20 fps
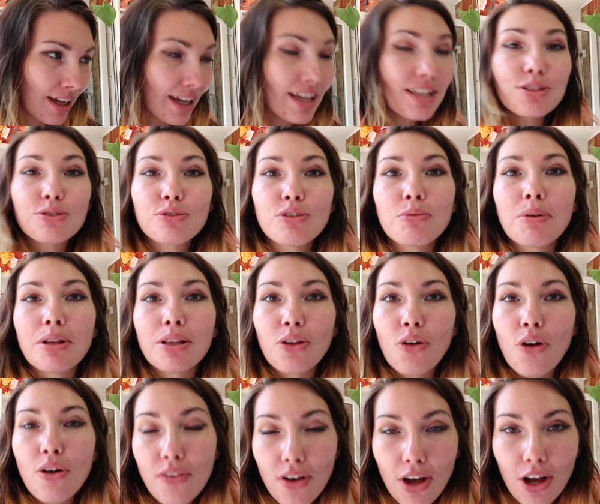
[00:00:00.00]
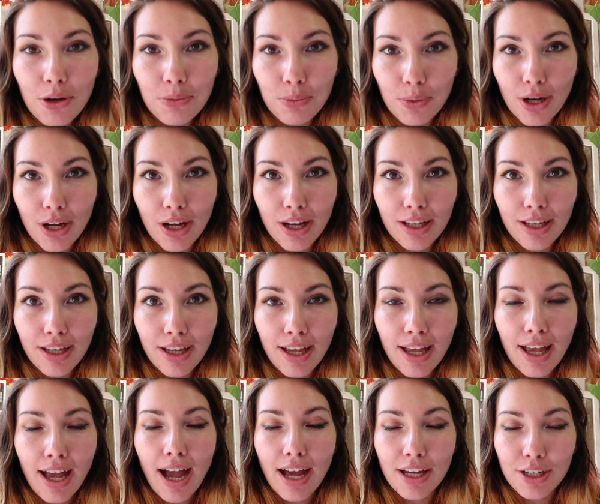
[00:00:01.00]
It's through a lot of hard work
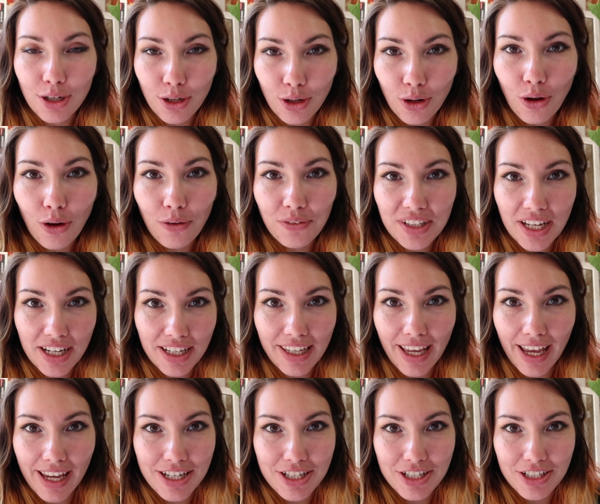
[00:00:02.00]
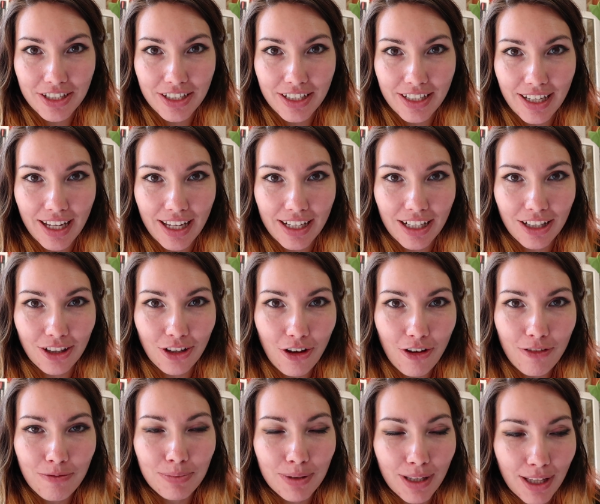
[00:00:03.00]
and a lot of dedication and a lot
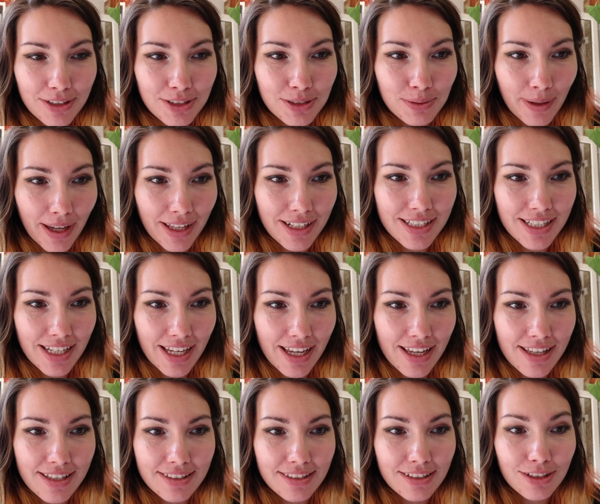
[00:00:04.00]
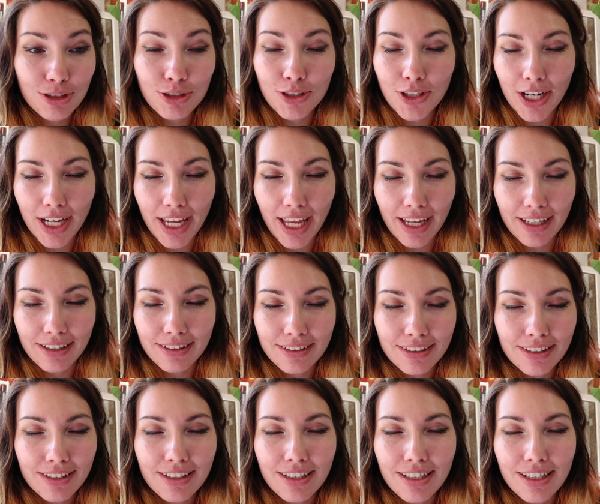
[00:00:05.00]
of blood, sweat and tears, crying,
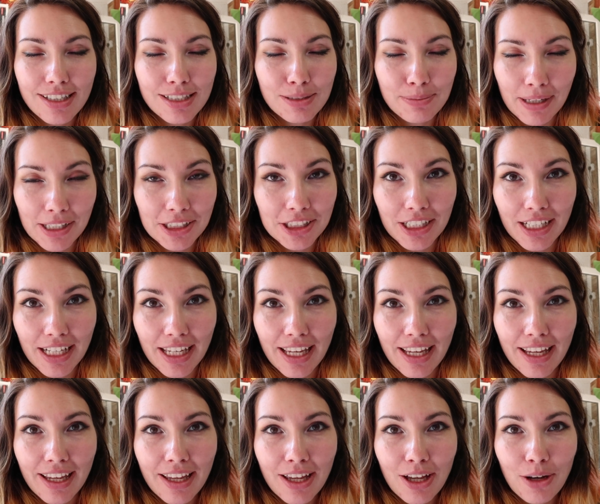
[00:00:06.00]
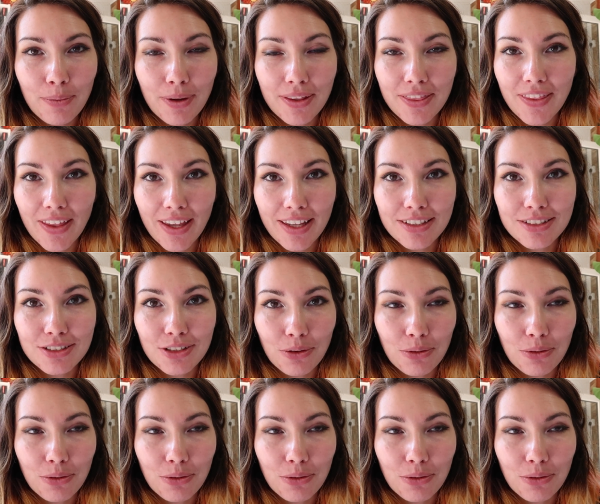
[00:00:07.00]
especially when things